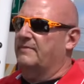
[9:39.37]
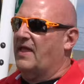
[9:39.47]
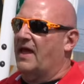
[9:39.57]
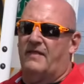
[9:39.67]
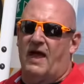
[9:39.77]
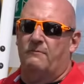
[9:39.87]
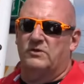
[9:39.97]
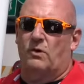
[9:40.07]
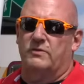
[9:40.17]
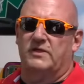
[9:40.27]
And that was
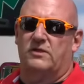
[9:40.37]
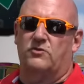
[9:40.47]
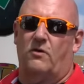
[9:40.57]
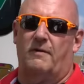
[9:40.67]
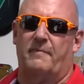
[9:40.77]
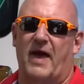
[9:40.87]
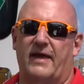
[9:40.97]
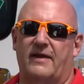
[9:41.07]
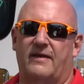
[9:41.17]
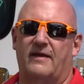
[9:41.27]
always the drawback,
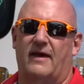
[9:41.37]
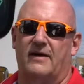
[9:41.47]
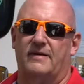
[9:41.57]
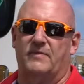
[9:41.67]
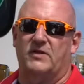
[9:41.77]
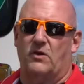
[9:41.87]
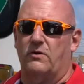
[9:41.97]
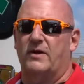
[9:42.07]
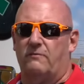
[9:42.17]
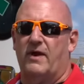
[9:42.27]
the
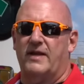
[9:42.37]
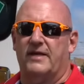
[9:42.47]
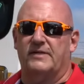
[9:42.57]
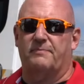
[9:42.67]
turning radius.